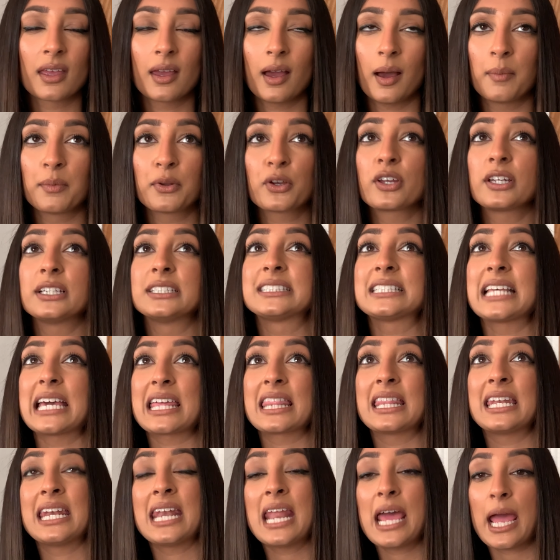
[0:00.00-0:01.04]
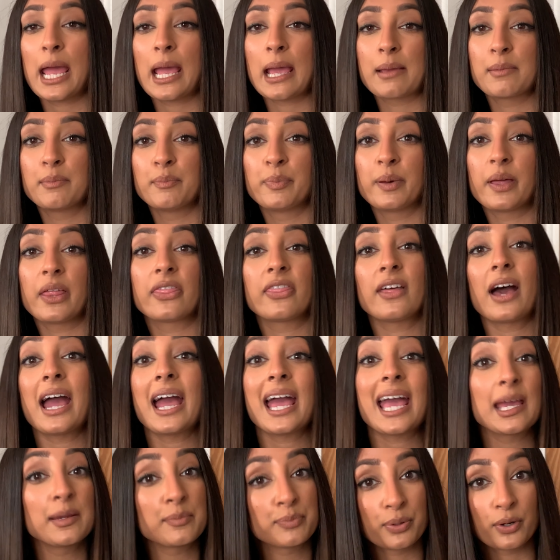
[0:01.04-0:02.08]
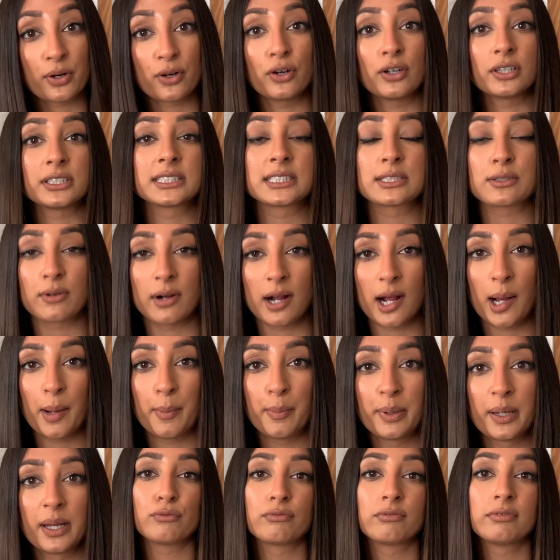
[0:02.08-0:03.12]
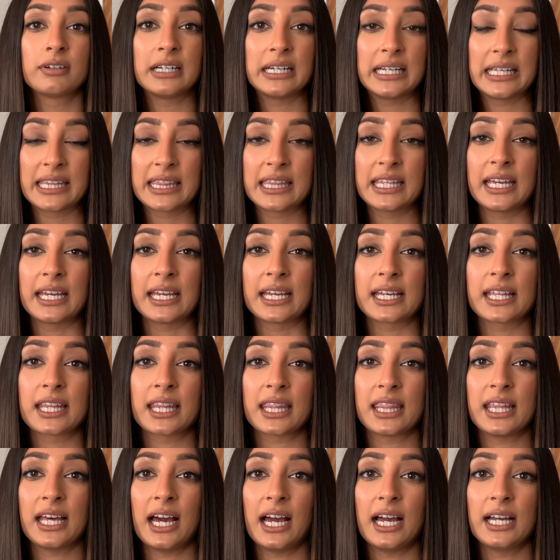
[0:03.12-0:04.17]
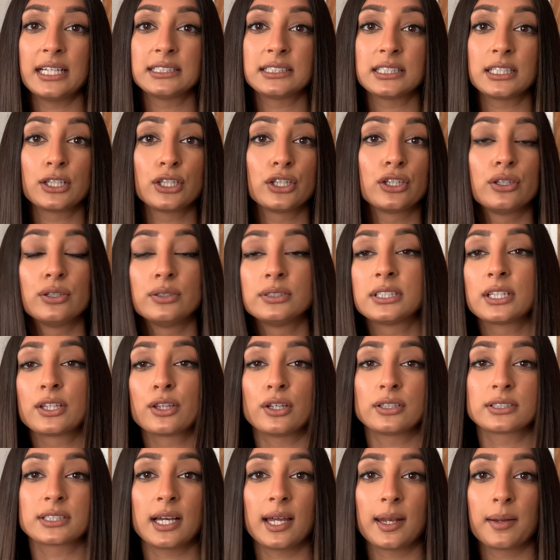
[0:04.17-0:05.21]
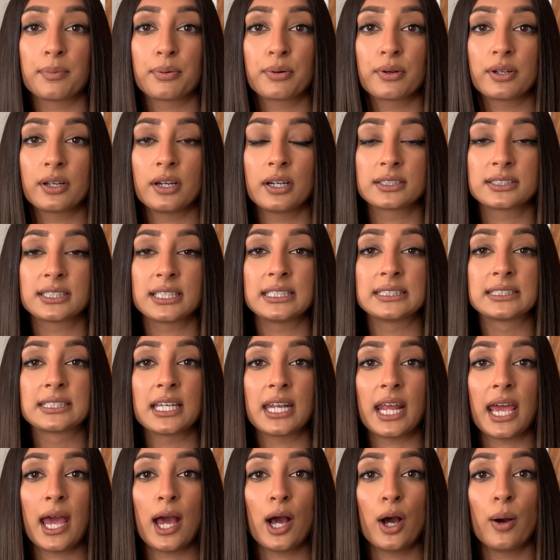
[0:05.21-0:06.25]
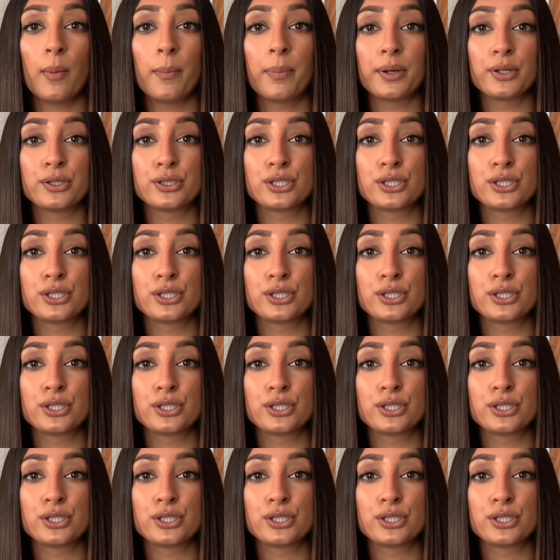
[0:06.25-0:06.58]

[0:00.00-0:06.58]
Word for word: I'm not going to say the name, but that apricot scrub really think that using those kind of products is going to help